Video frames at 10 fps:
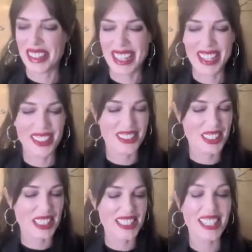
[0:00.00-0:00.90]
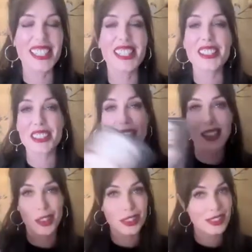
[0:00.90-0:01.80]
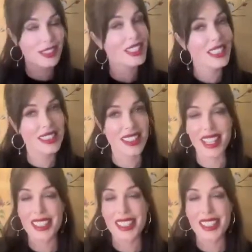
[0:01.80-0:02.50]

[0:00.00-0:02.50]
Now, 10 years ago, I